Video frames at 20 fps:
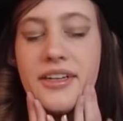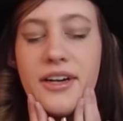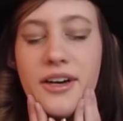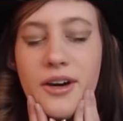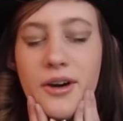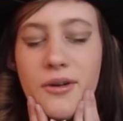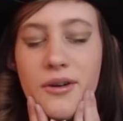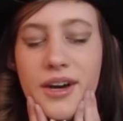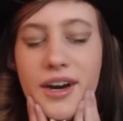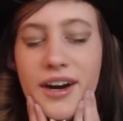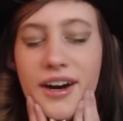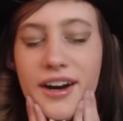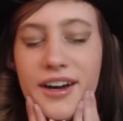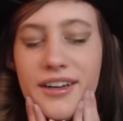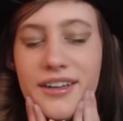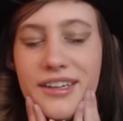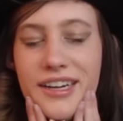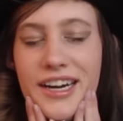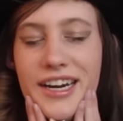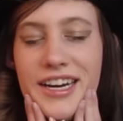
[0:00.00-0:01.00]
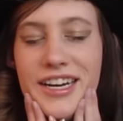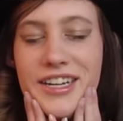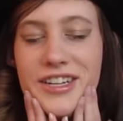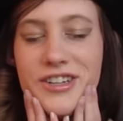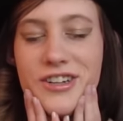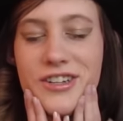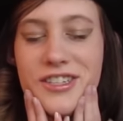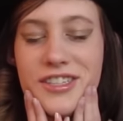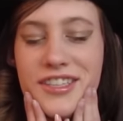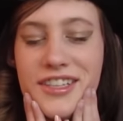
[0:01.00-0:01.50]
Oh God,
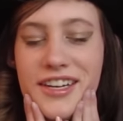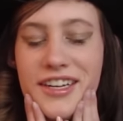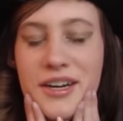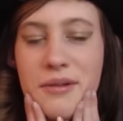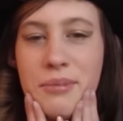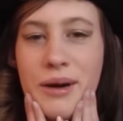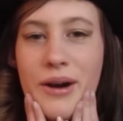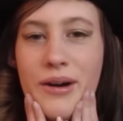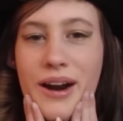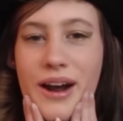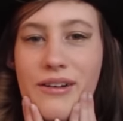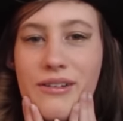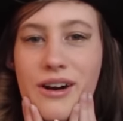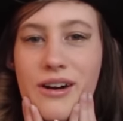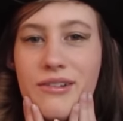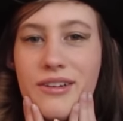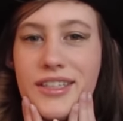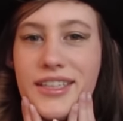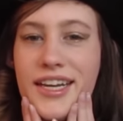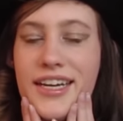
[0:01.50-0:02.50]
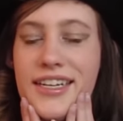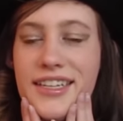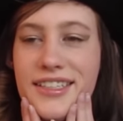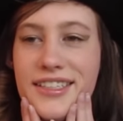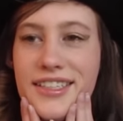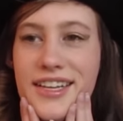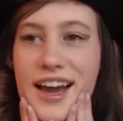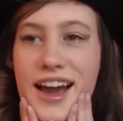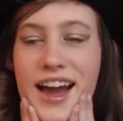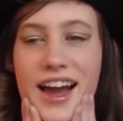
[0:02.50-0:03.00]
just think about how awkward that
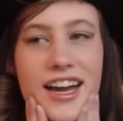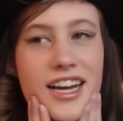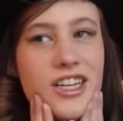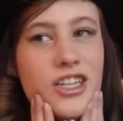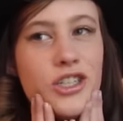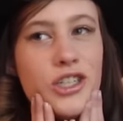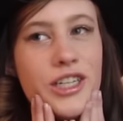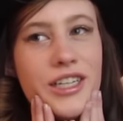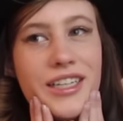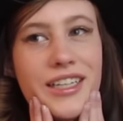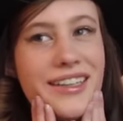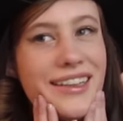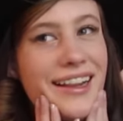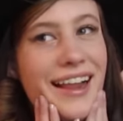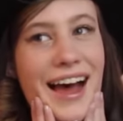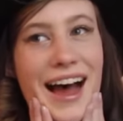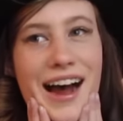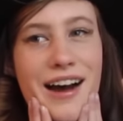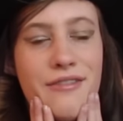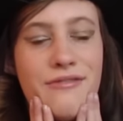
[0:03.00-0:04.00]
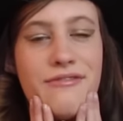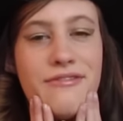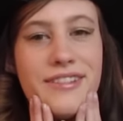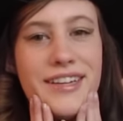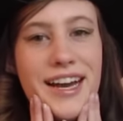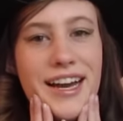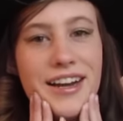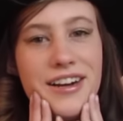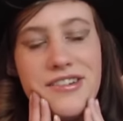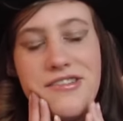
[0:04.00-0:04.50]
is. She didn't laugh.
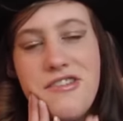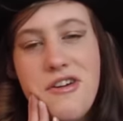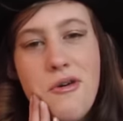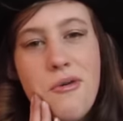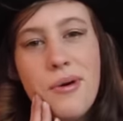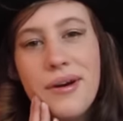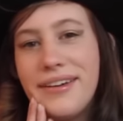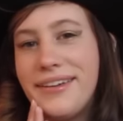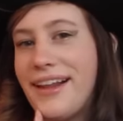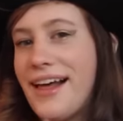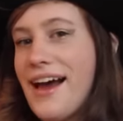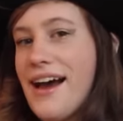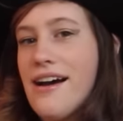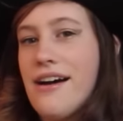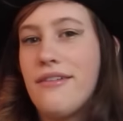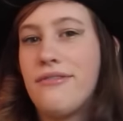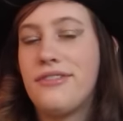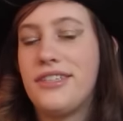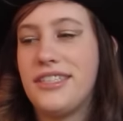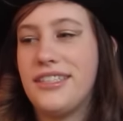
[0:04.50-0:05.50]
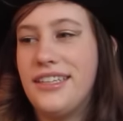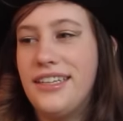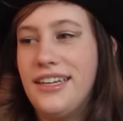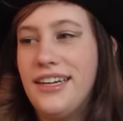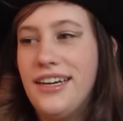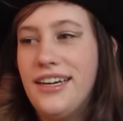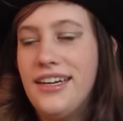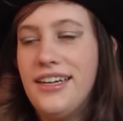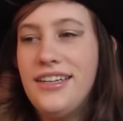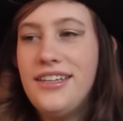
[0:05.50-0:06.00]
No one laughed.
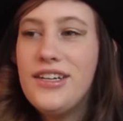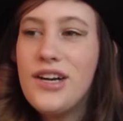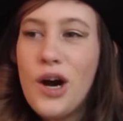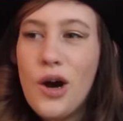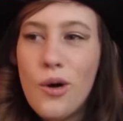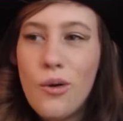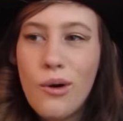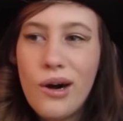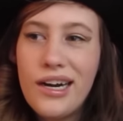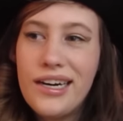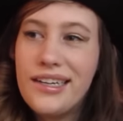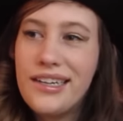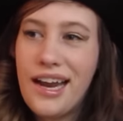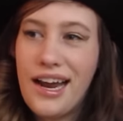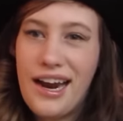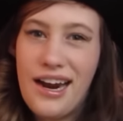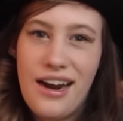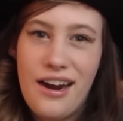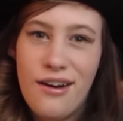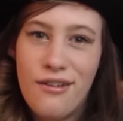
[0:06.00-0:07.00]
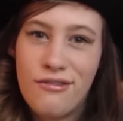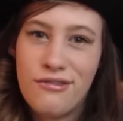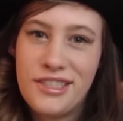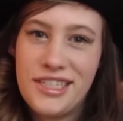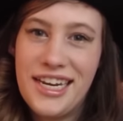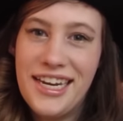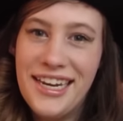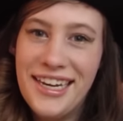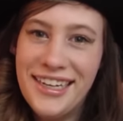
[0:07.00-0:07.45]
No one laughed.